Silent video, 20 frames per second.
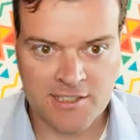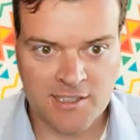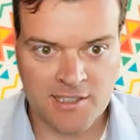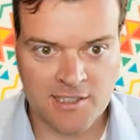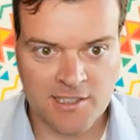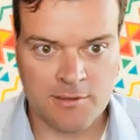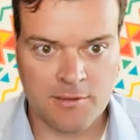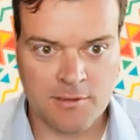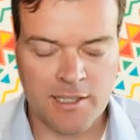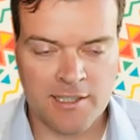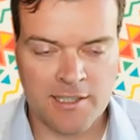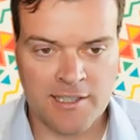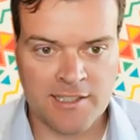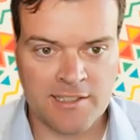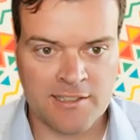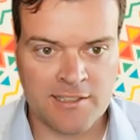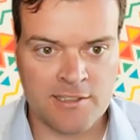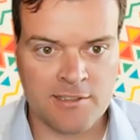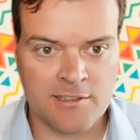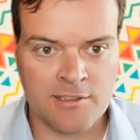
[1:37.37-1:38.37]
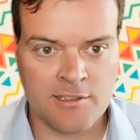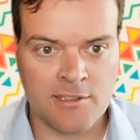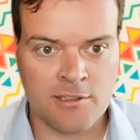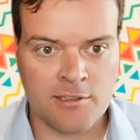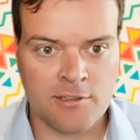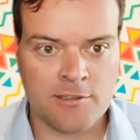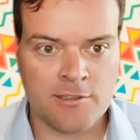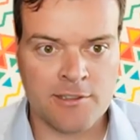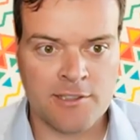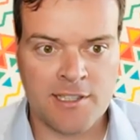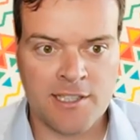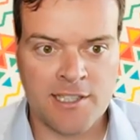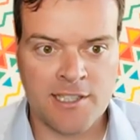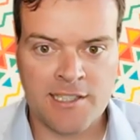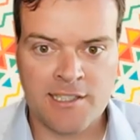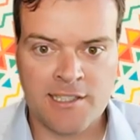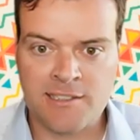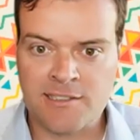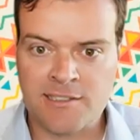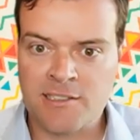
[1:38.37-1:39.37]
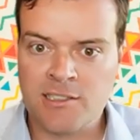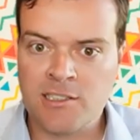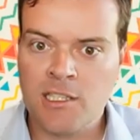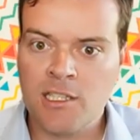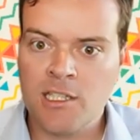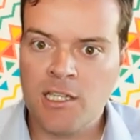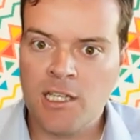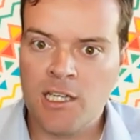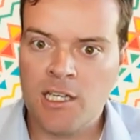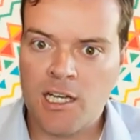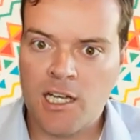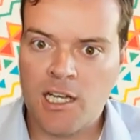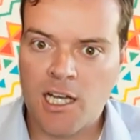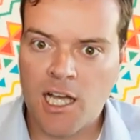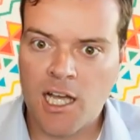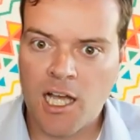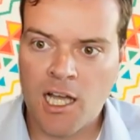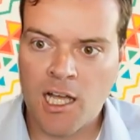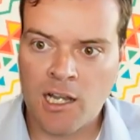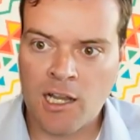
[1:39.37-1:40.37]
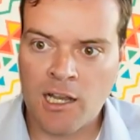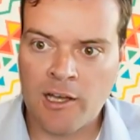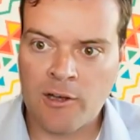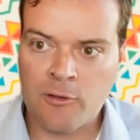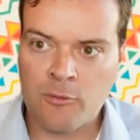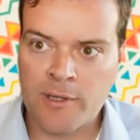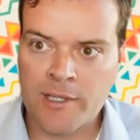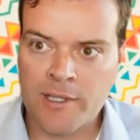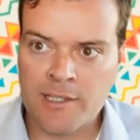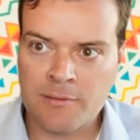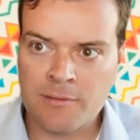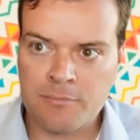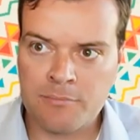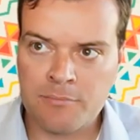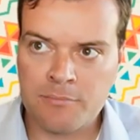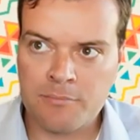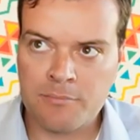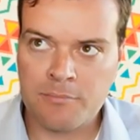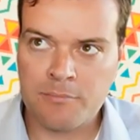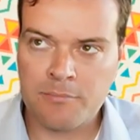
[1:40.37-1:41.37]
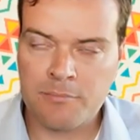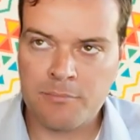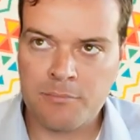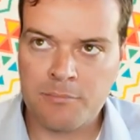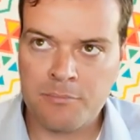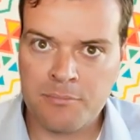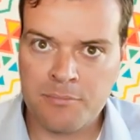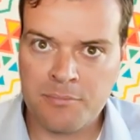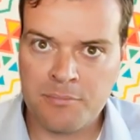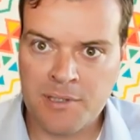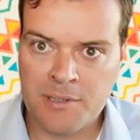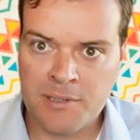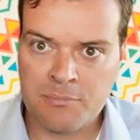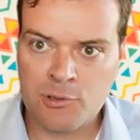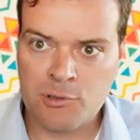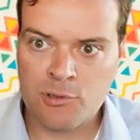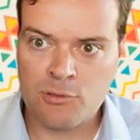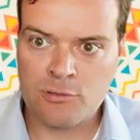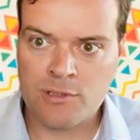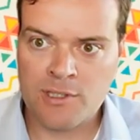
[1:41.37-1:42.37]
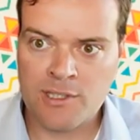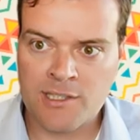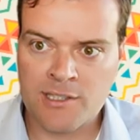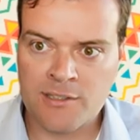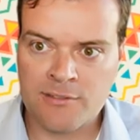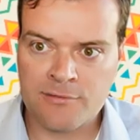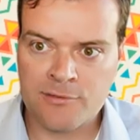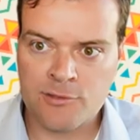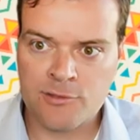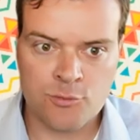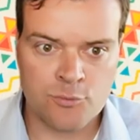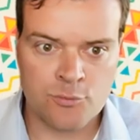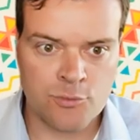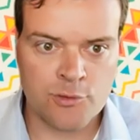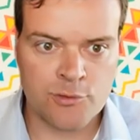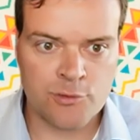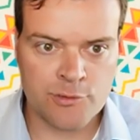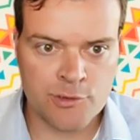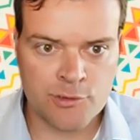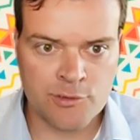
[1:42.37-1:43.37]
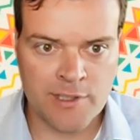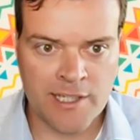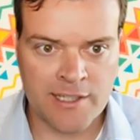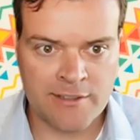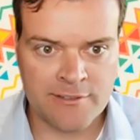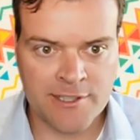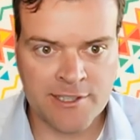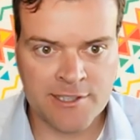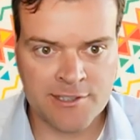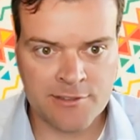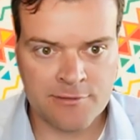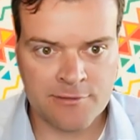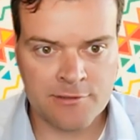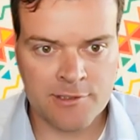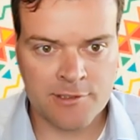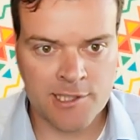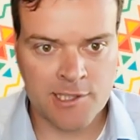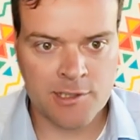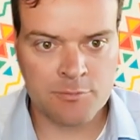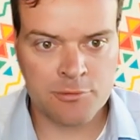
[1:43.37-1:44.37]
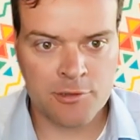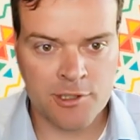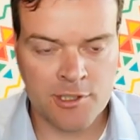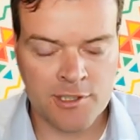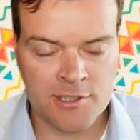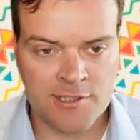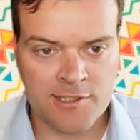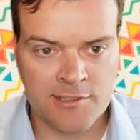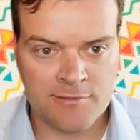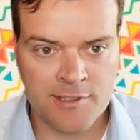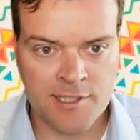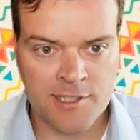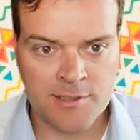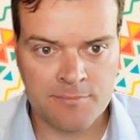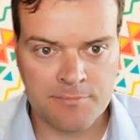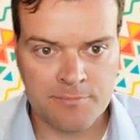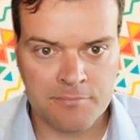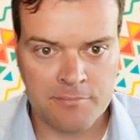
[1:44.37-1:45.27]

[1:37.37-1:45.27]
I think the other thing is allowing people kind of to move to areas of greater productivity.